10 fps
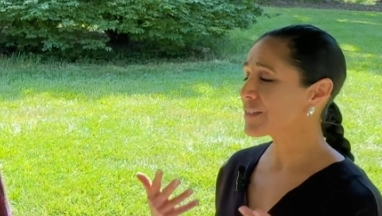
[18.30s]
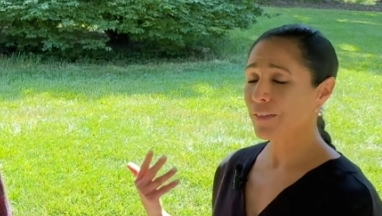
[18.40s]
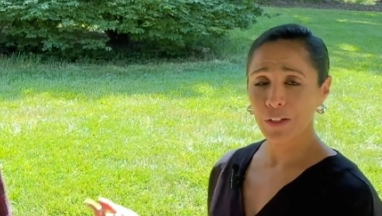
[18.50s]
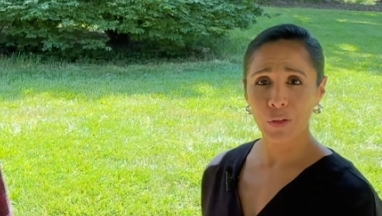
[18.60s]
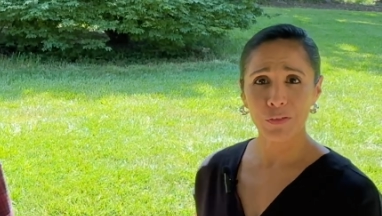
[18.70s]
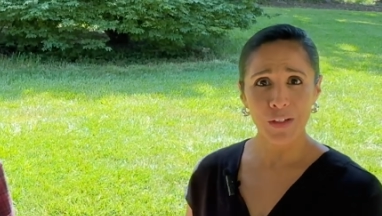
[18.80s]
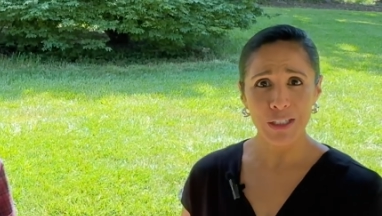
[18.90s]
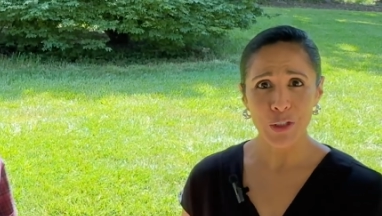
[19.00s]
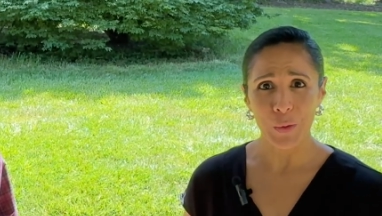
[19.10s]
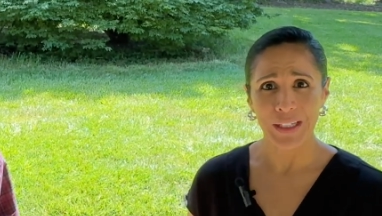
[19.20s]
federal
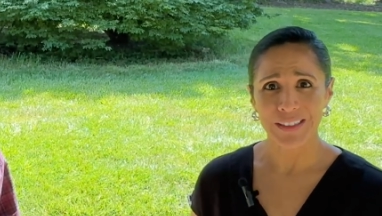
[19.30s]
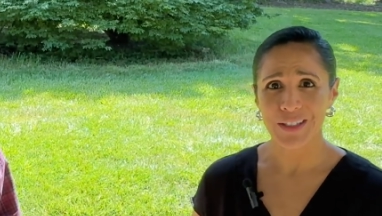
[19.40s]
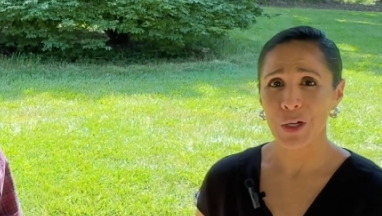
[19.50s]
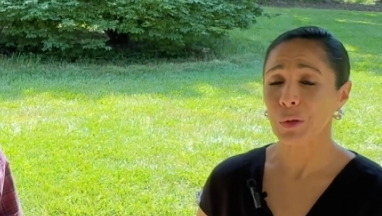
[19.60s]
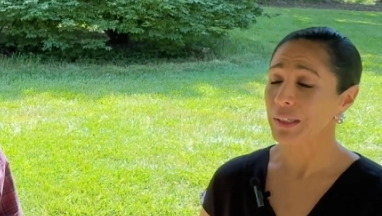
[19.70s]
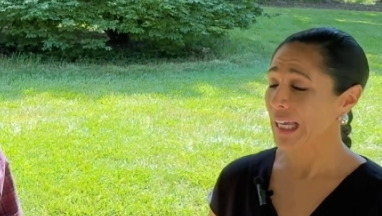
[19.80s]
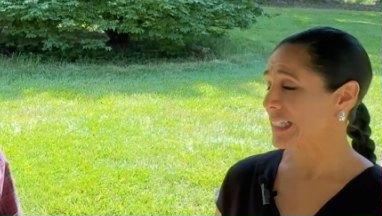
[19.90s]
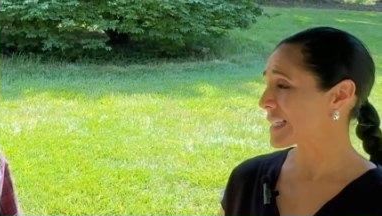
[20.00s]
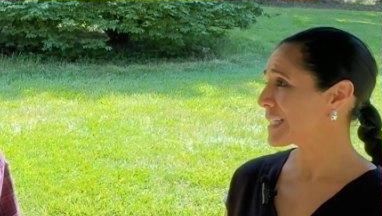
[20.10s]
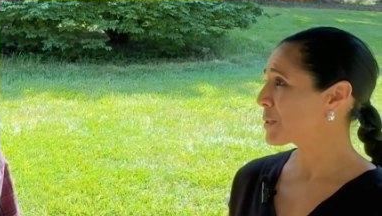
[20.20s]
funds rate. So,
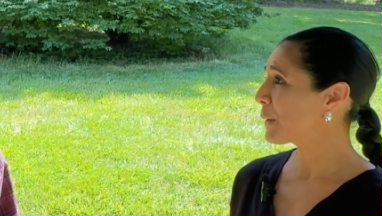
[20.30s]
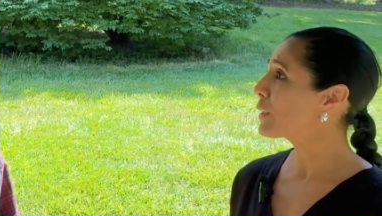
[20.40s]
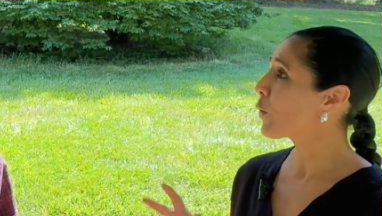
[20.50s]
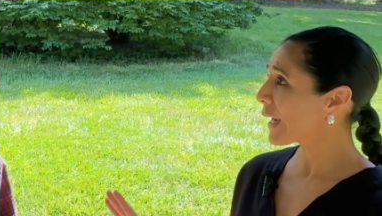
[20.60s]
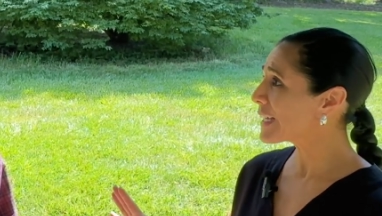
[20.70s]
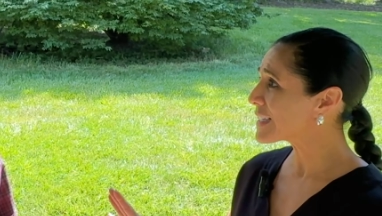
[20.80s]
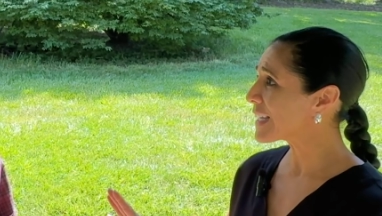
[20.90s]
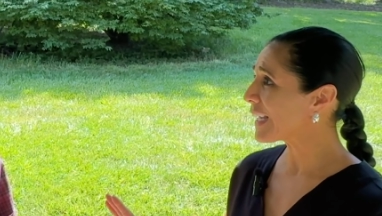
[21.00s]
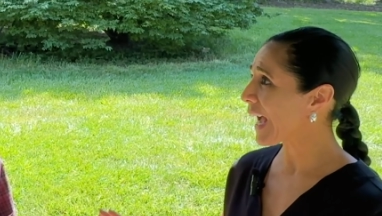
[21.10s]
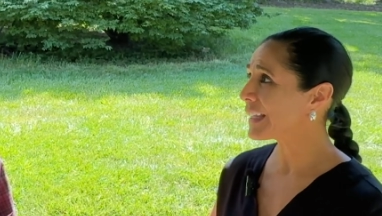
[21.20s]
yes, it's been
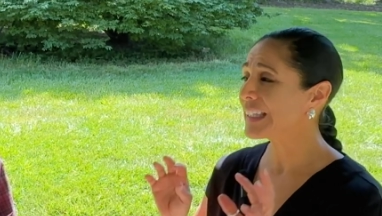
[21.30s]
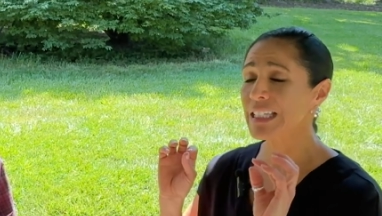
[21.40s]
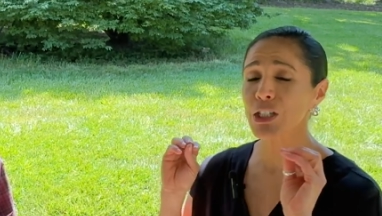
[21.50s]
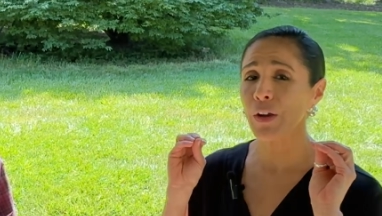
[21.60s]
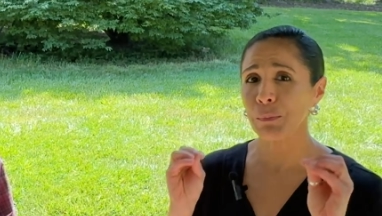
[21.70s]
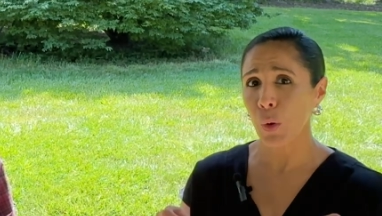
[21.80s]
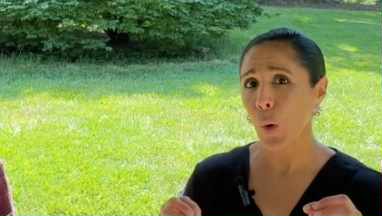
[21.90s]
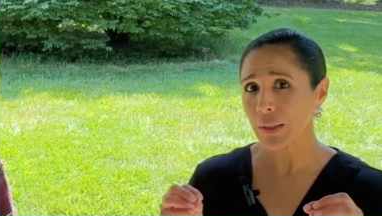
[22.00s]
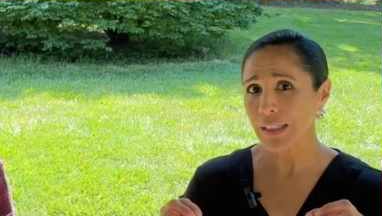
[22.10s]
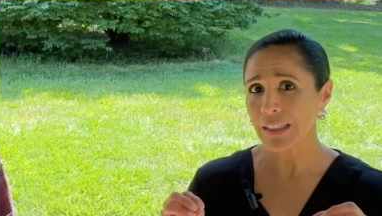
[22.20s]
crazy. And these are
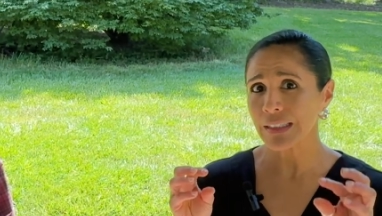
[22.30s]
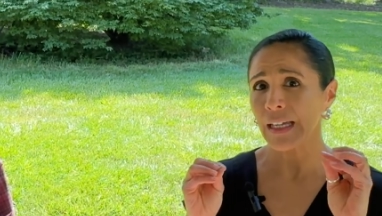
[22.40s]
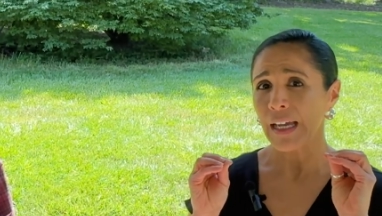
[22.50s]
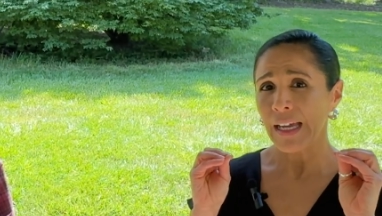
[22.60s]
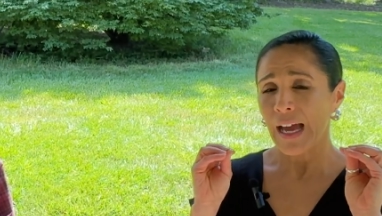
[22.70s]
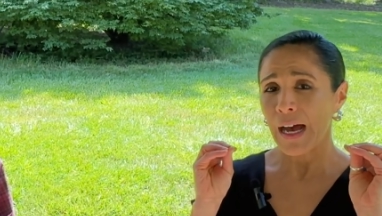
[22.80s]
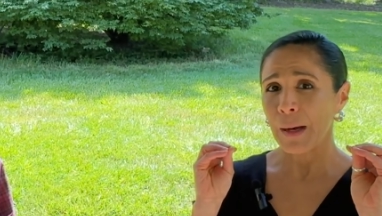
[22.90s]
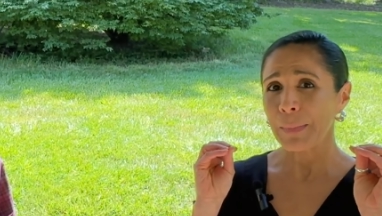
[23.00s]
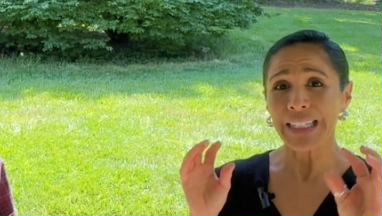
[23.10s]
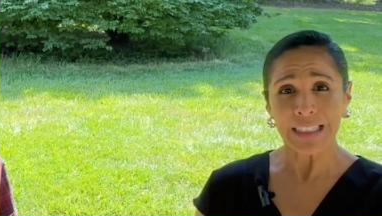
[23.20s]
important
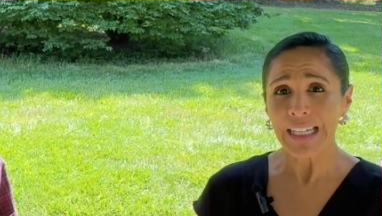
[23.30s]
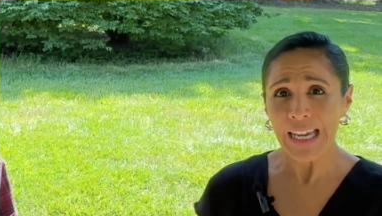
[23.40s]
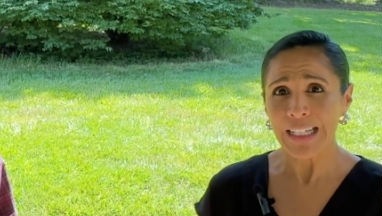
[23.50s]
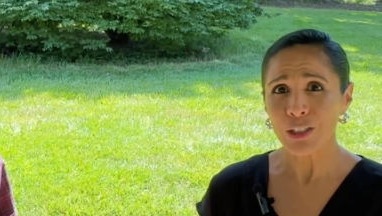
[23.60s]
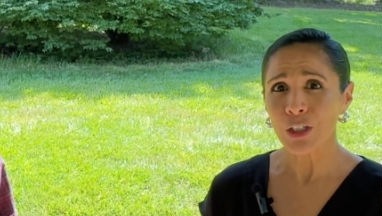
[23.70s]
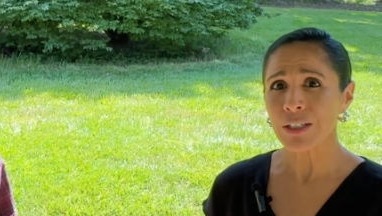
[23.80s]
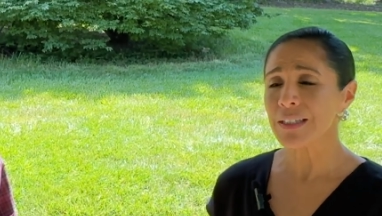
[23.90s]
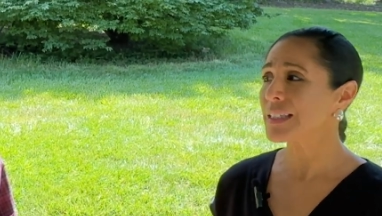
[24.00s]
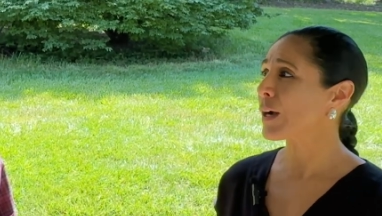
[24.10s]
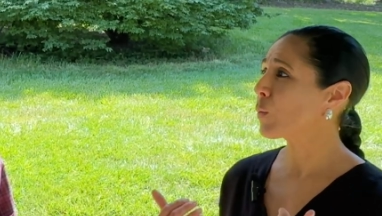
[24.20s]

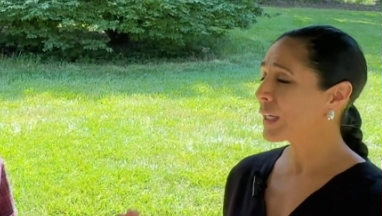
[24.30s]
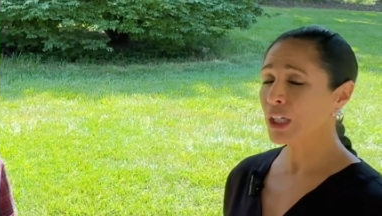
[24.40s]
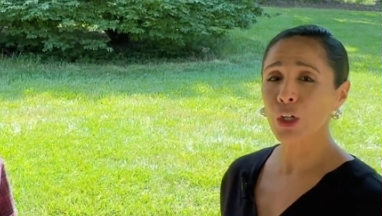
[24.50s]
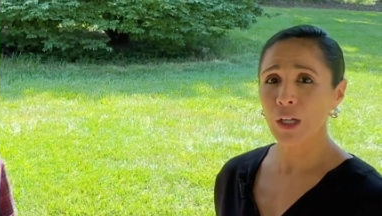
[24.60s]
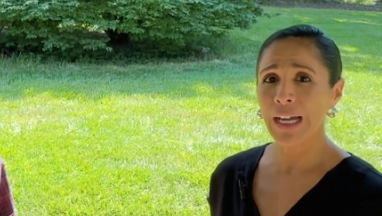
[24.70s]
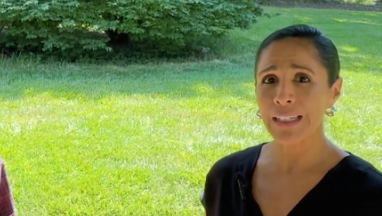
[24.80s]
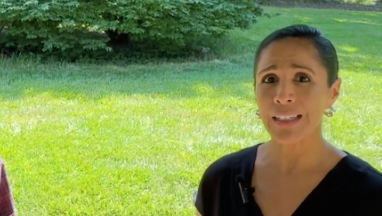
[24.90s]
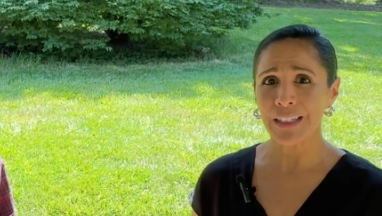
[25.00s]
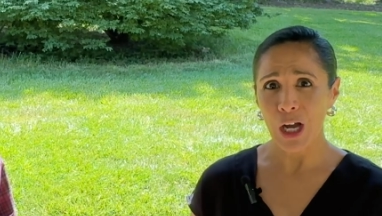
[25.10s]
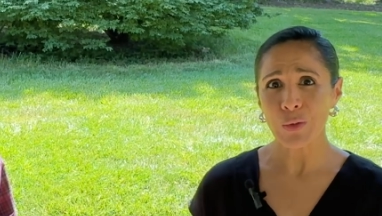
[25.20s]
indicators that we look at
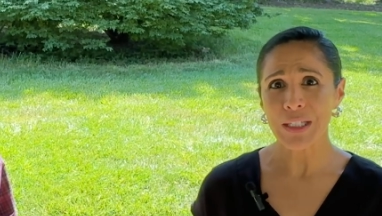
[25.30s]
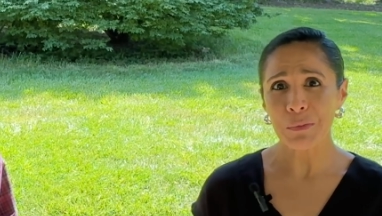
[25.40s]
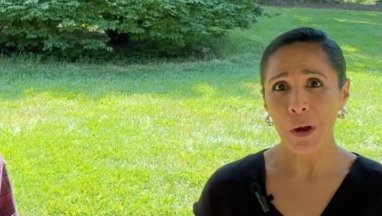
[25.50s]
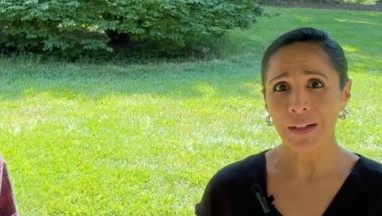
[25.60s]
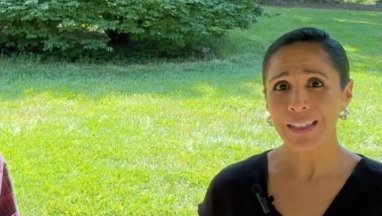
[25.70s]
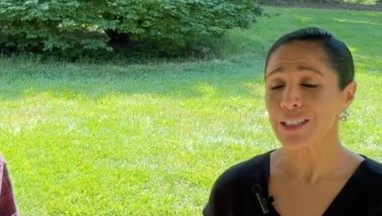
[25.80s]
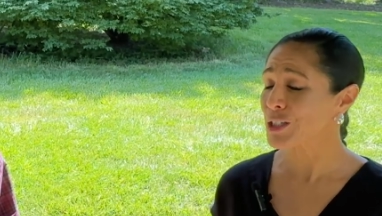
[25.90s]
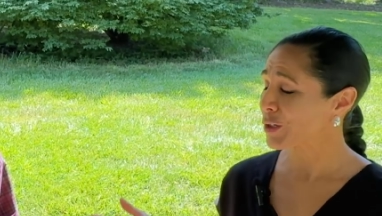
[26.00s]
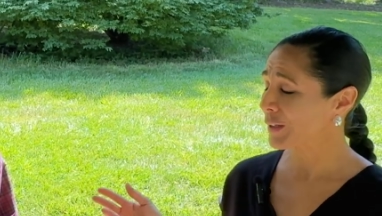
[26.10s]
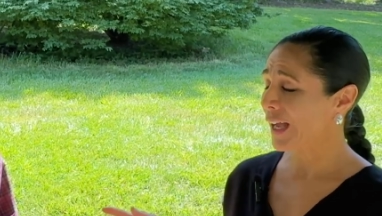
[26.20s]
in the housing market.
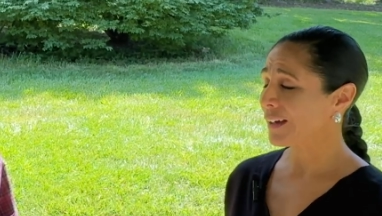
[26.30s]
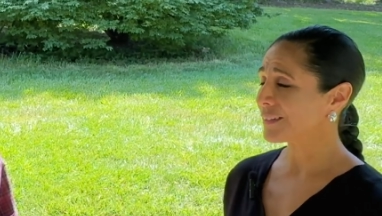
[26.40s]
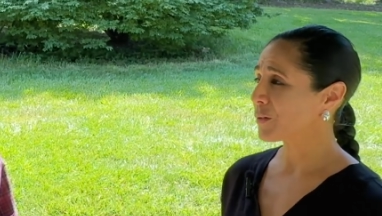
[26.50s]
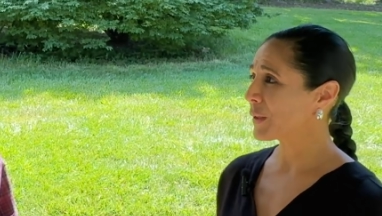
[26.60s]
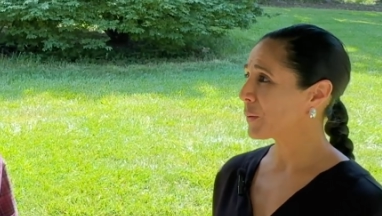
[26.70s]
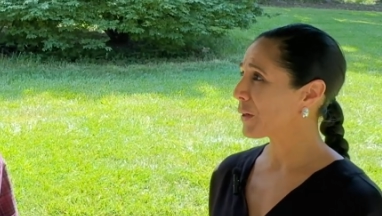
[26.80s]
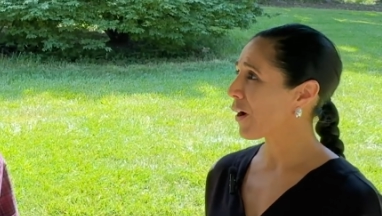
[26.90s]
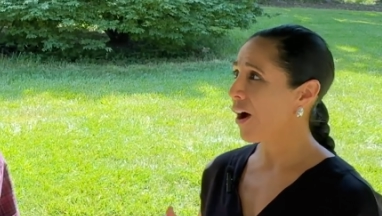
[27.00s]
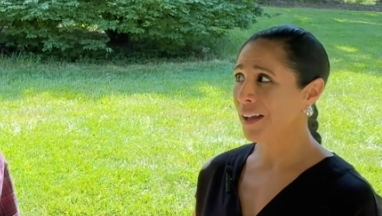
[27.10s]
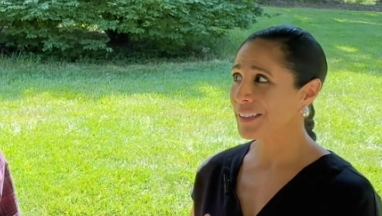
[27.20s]
So, yeah, we were
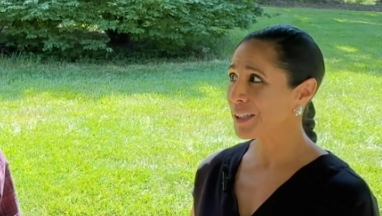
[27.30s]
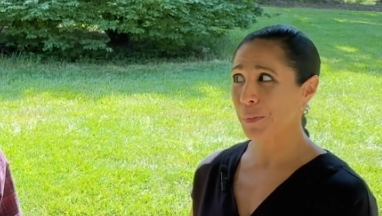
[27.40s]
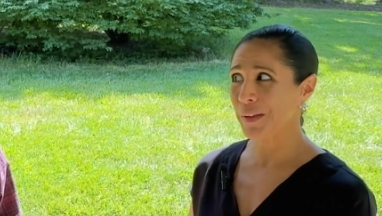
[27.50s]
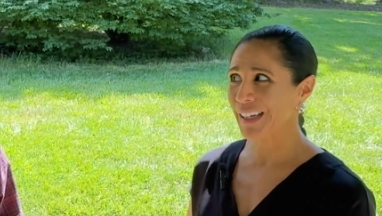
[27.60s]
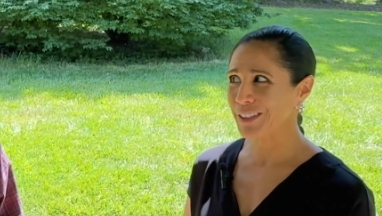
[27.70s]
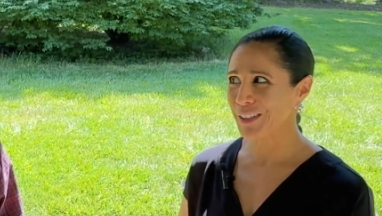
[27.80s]
all on top of that